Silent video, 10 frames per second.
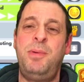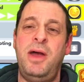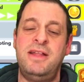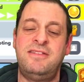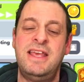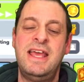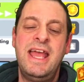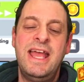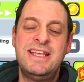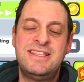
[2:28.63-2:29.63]
but
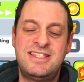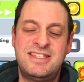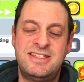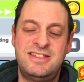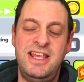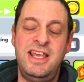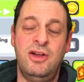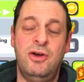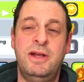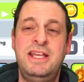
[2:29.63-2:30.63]
he's
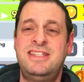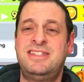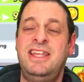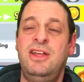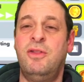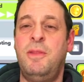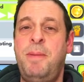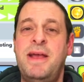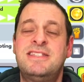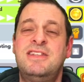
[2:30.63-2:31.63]
still he's still the
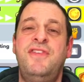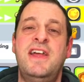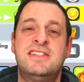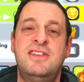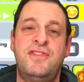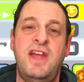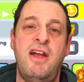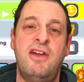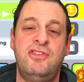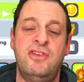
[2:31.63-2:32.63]
best defensive
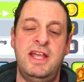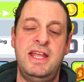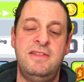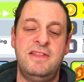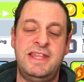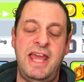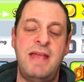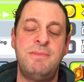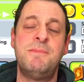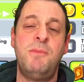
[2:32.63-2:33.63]
character in the
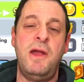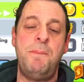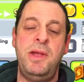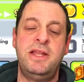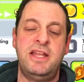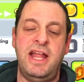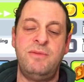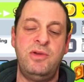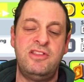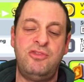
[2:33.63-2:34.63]
game, in my opinion,
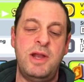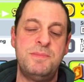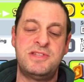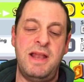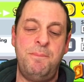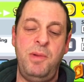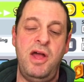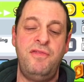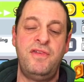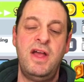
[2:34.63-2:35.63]
and with the 20%
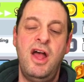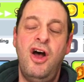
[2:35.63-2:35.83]
buff